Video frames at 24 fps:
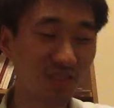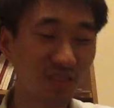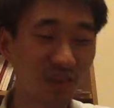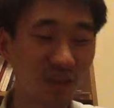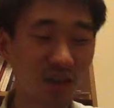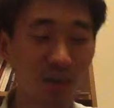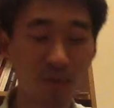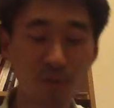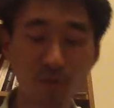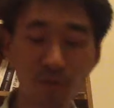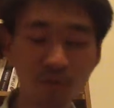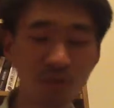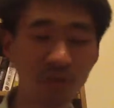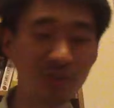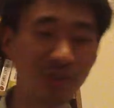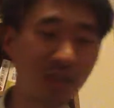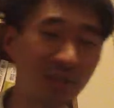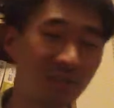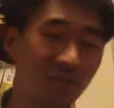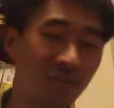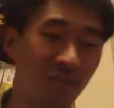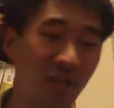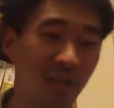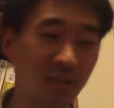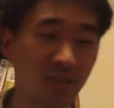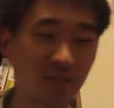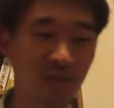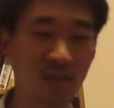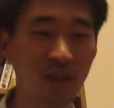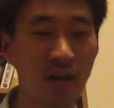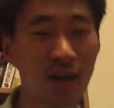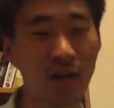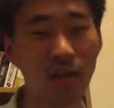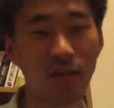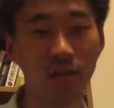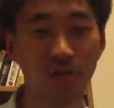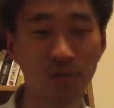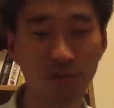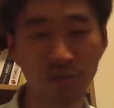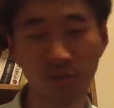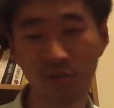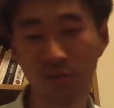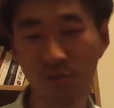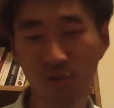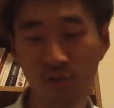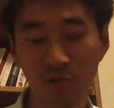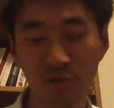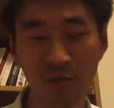Um, of course, I still had the tire
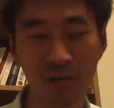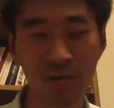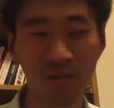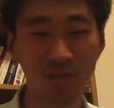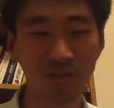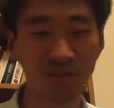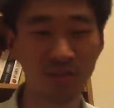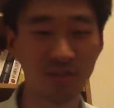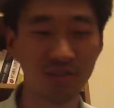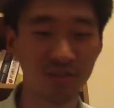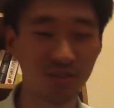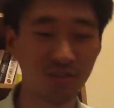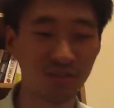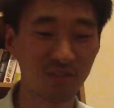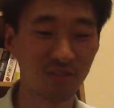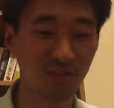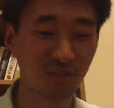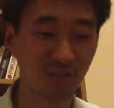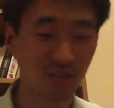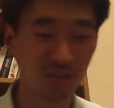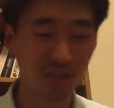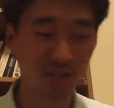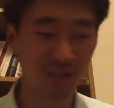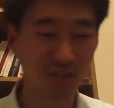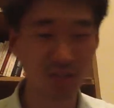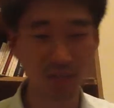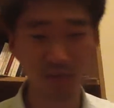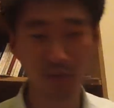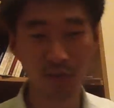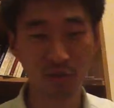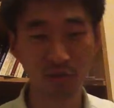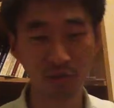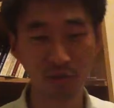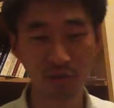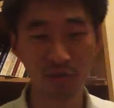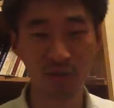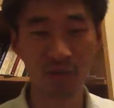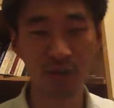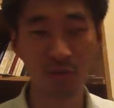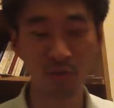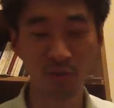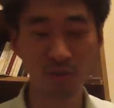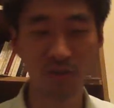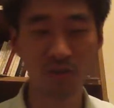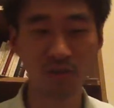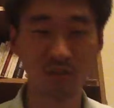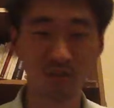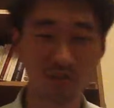traction assist, and I eventually got
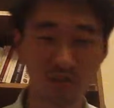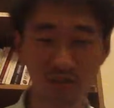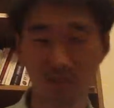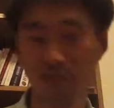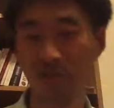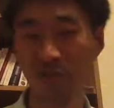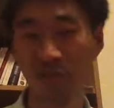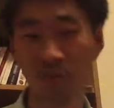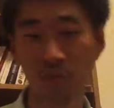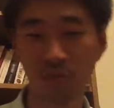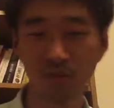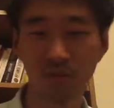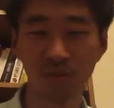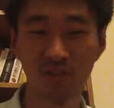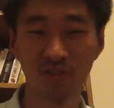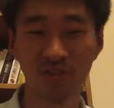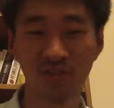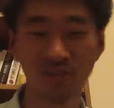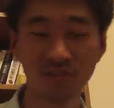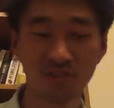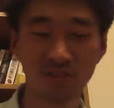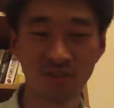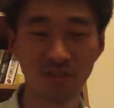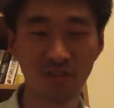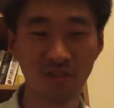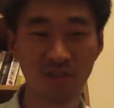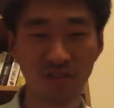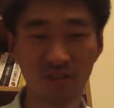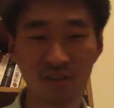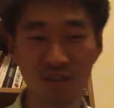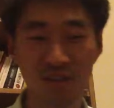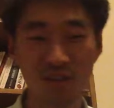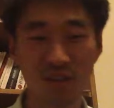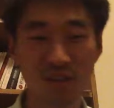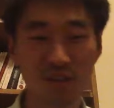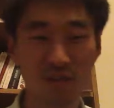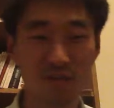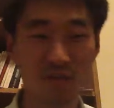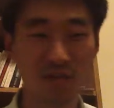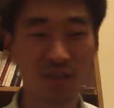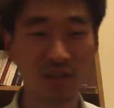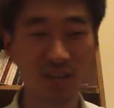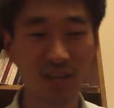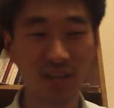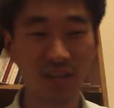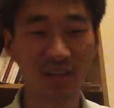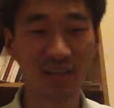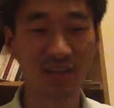rid of the steering wheel assist. But
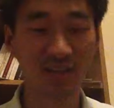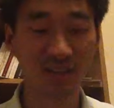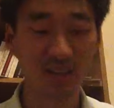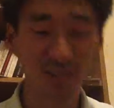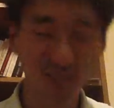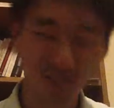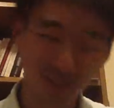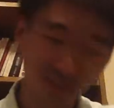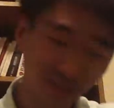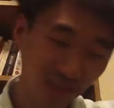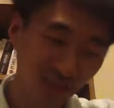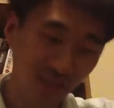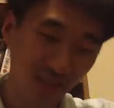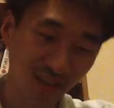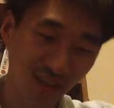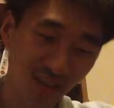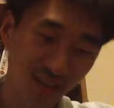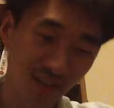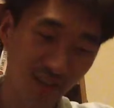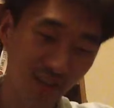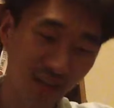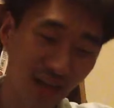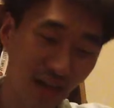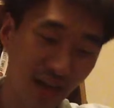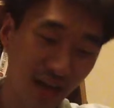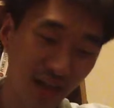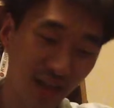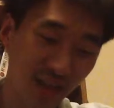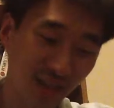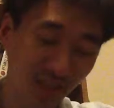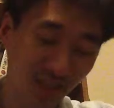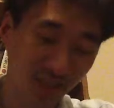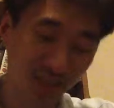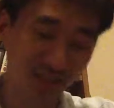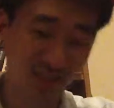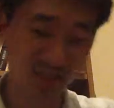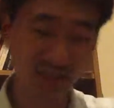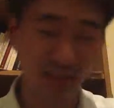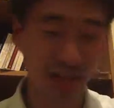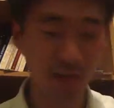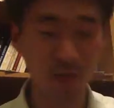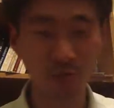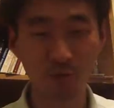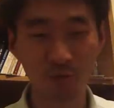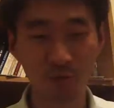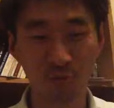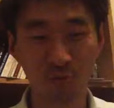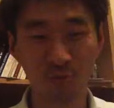like, it, I think
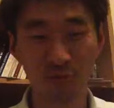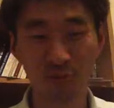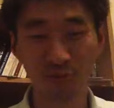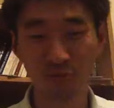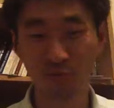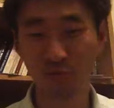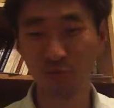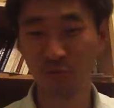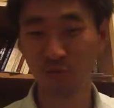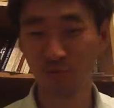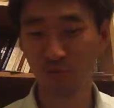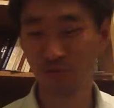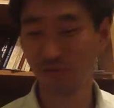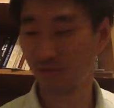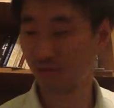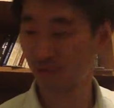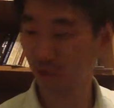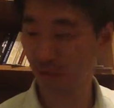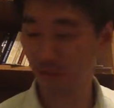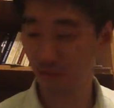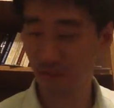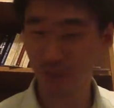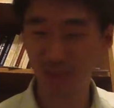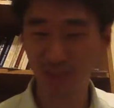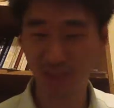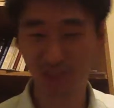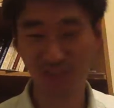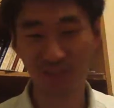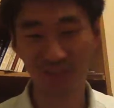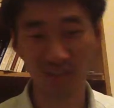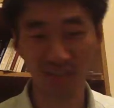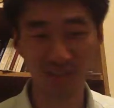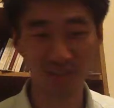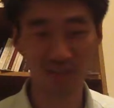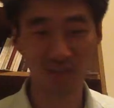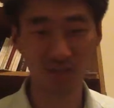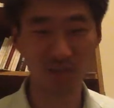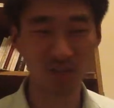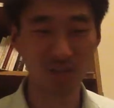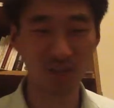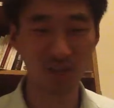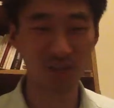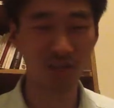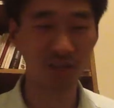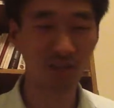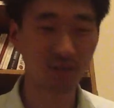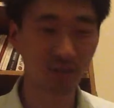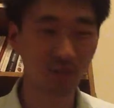that was one of the most amazing things to
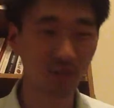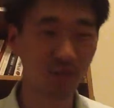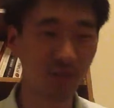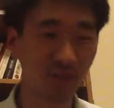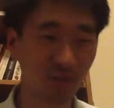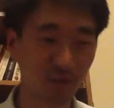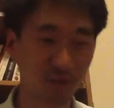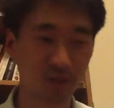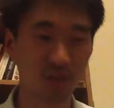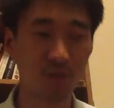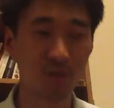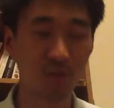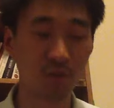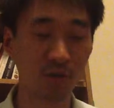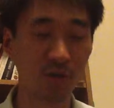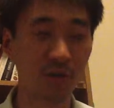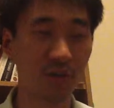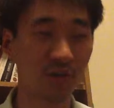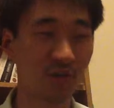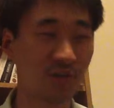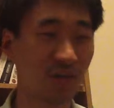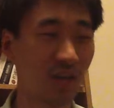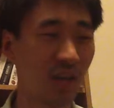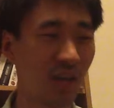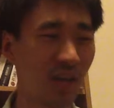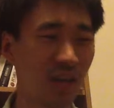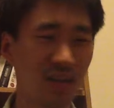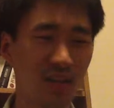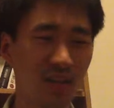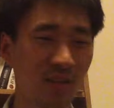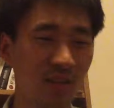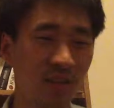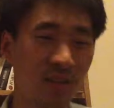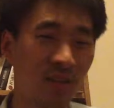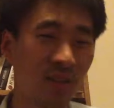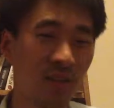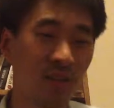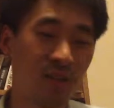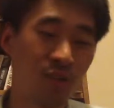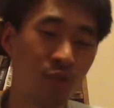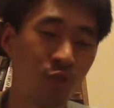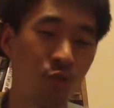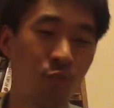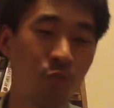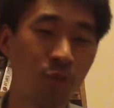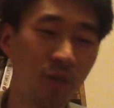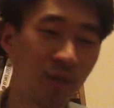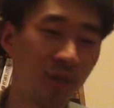me to to experience that. And it's
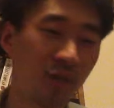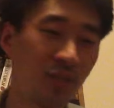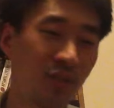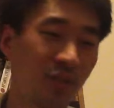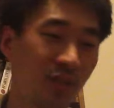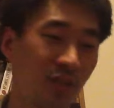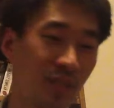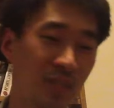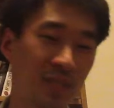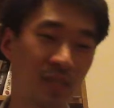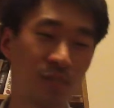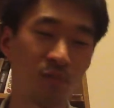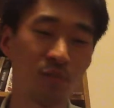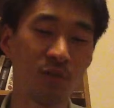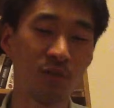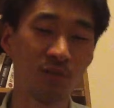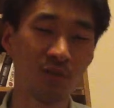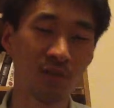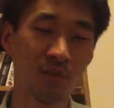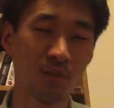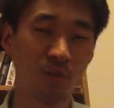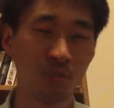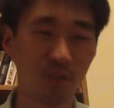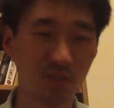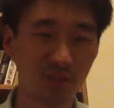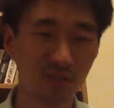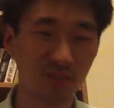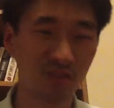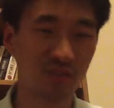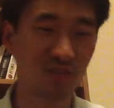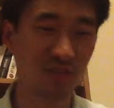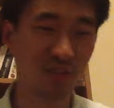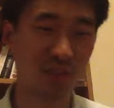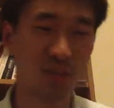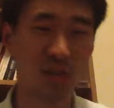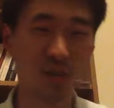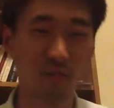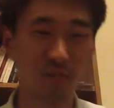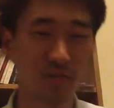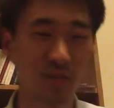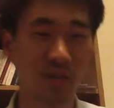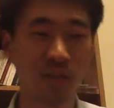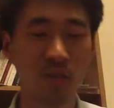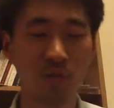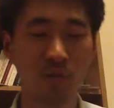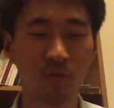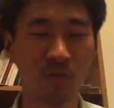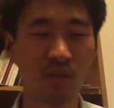weird that I experienced it with this game, but
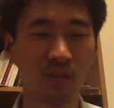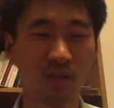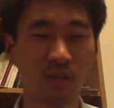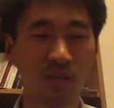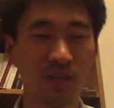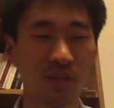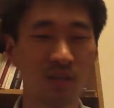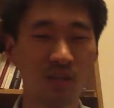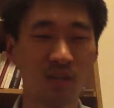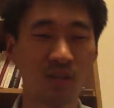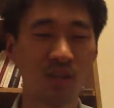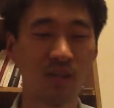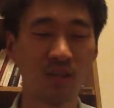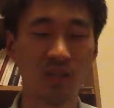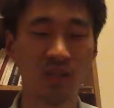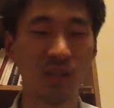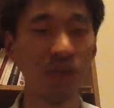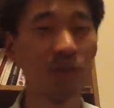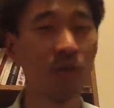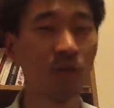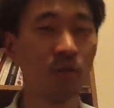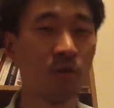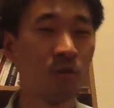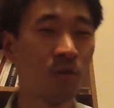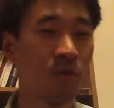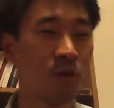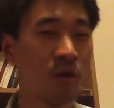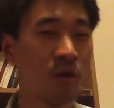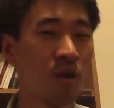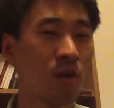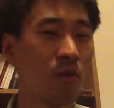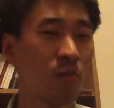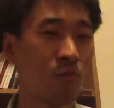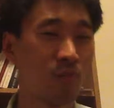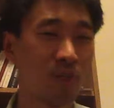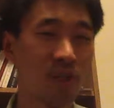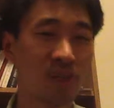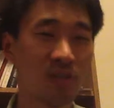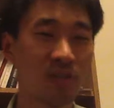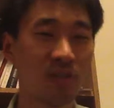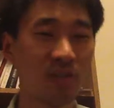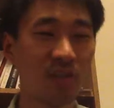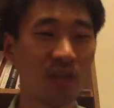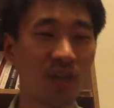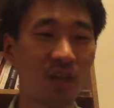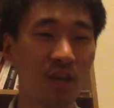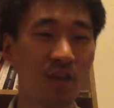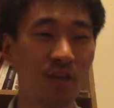not with any other any other
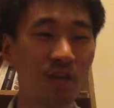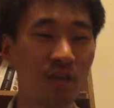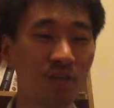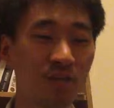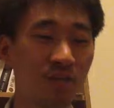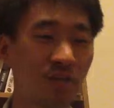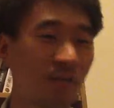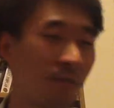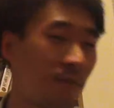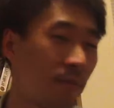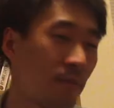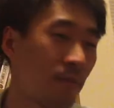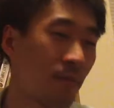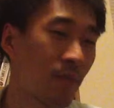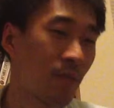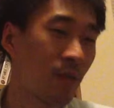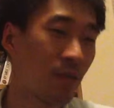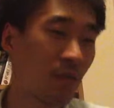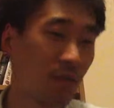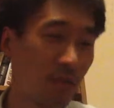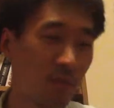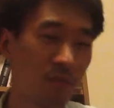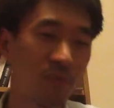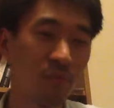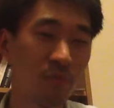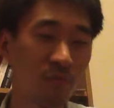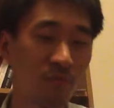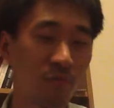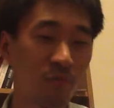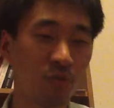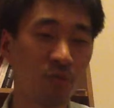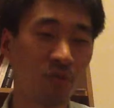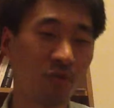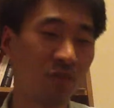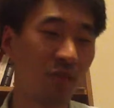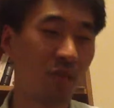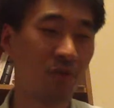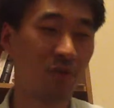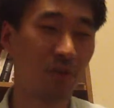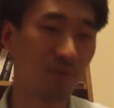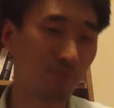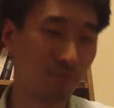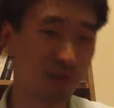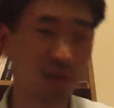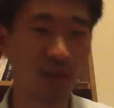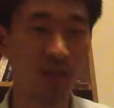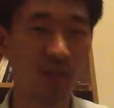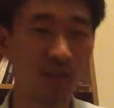racing game because even before this game, I
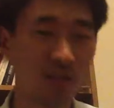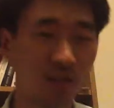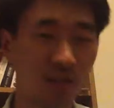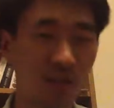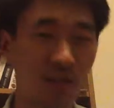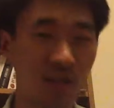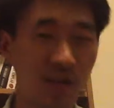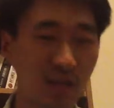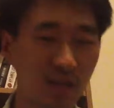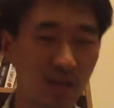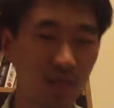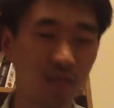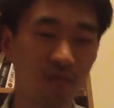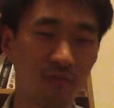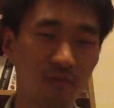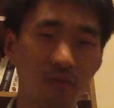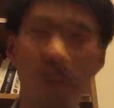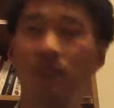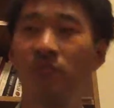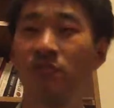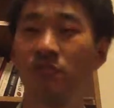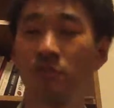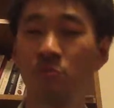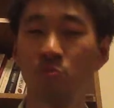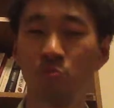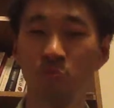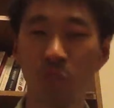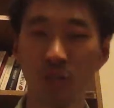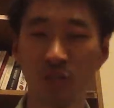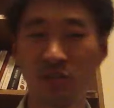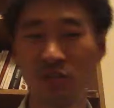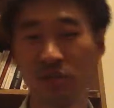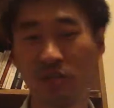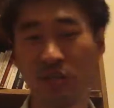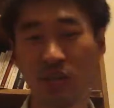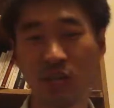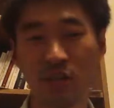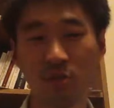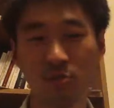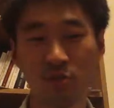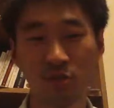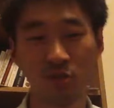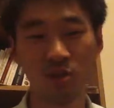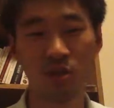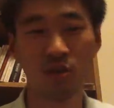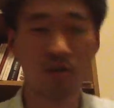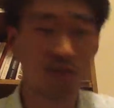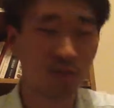played a lot of different racing games.
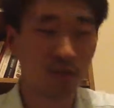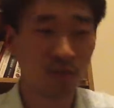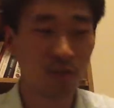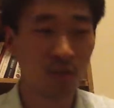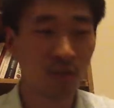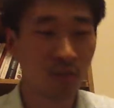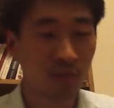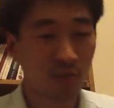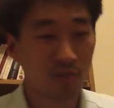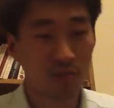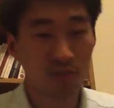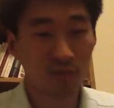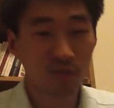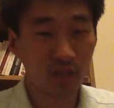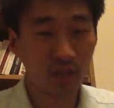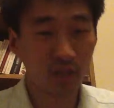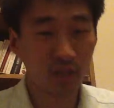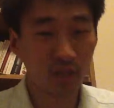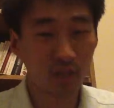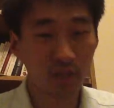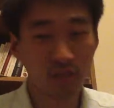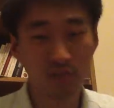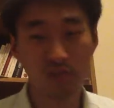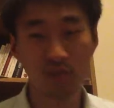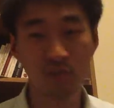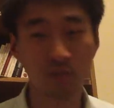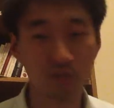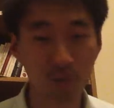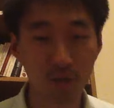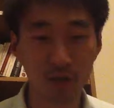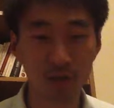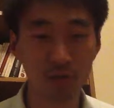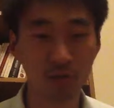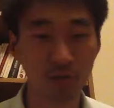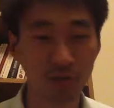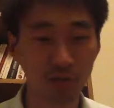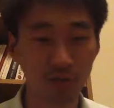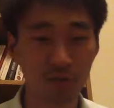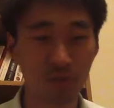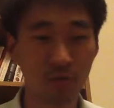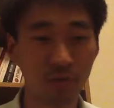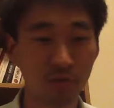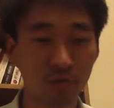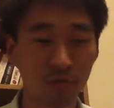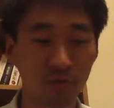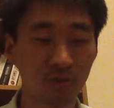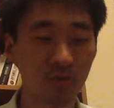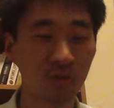You know, played the Gran
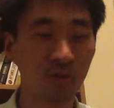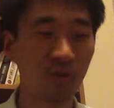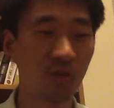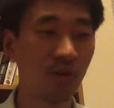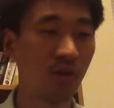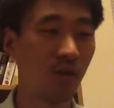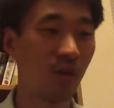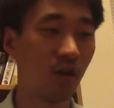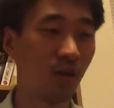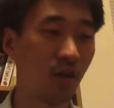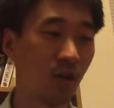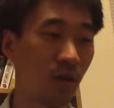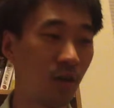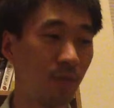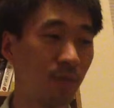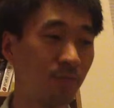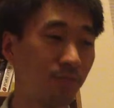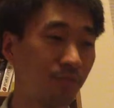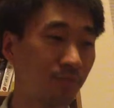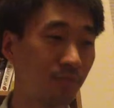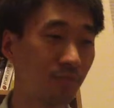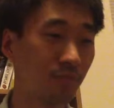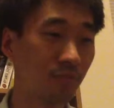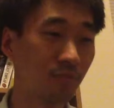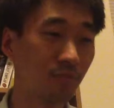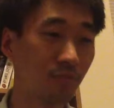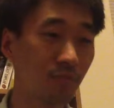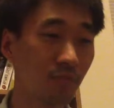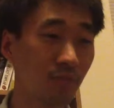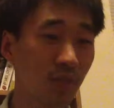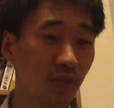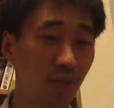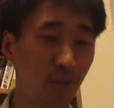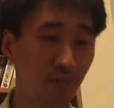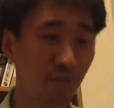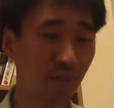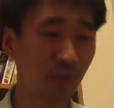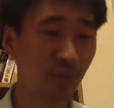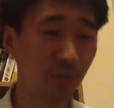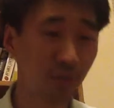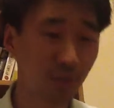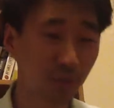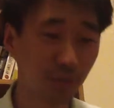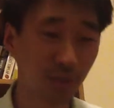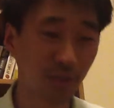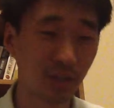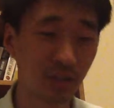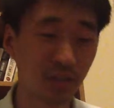Turismo's. Um, I played
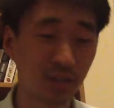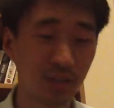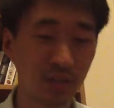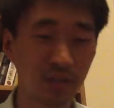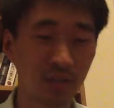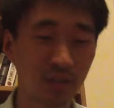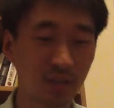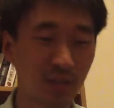Grid.